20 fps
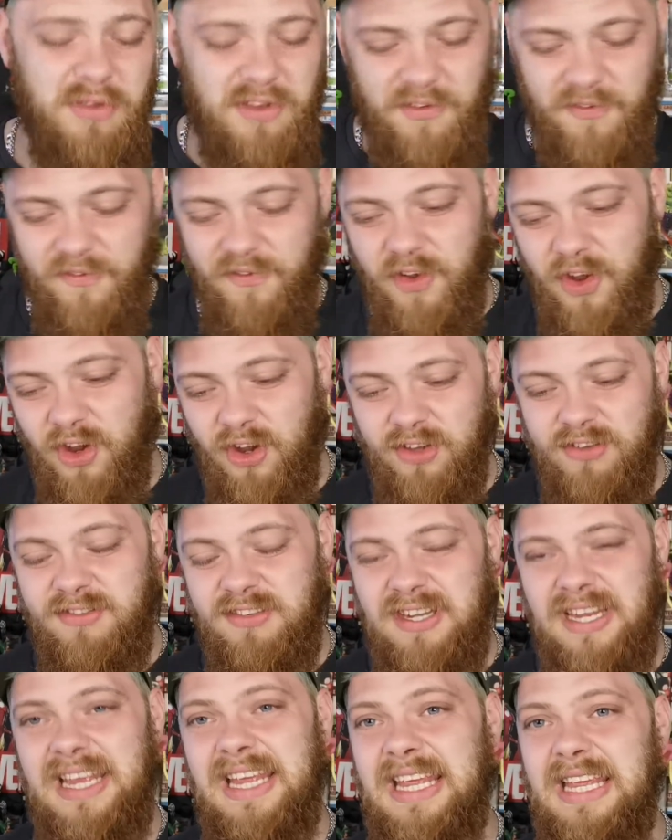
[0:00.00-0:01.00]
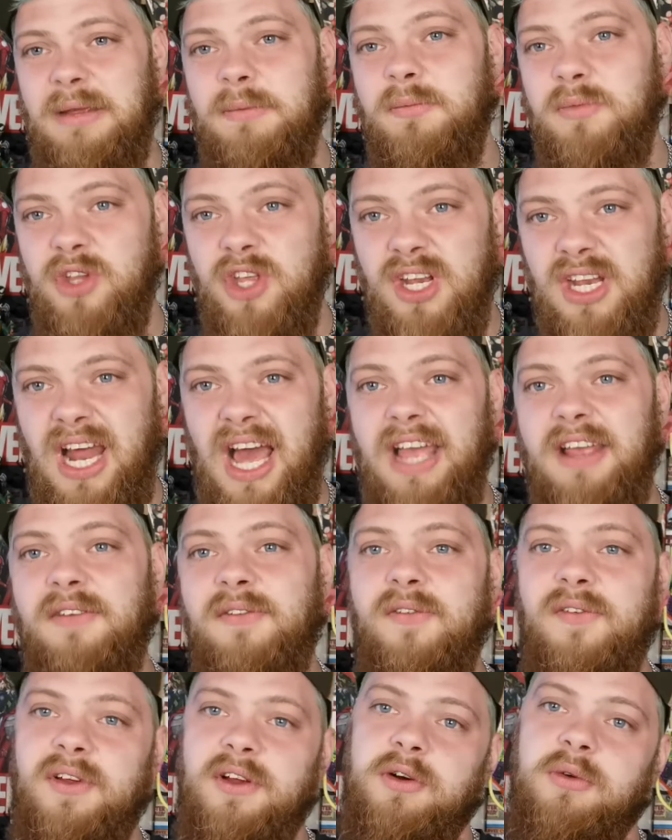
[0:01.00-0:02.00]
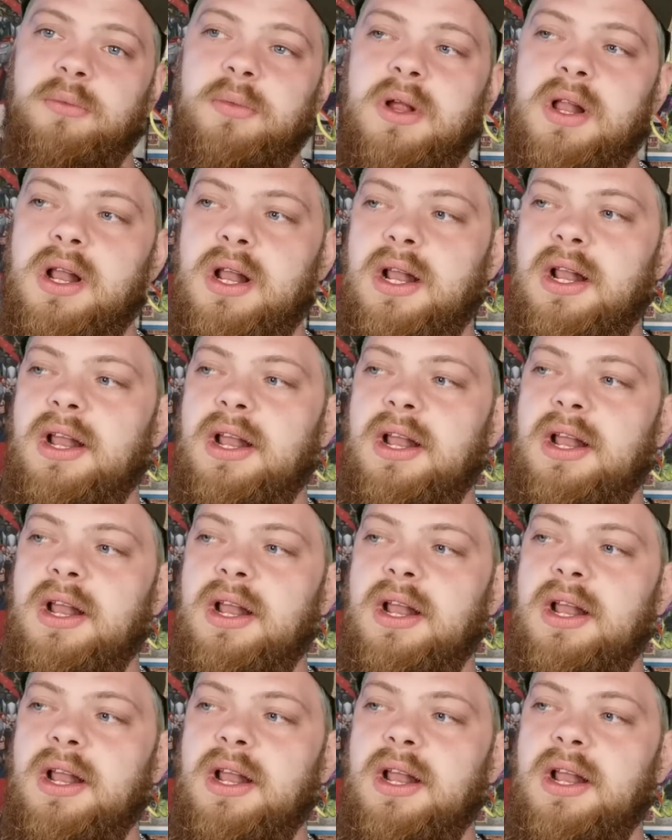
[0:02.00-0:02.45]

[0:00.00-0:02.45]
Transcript: It was the first Team Unite film.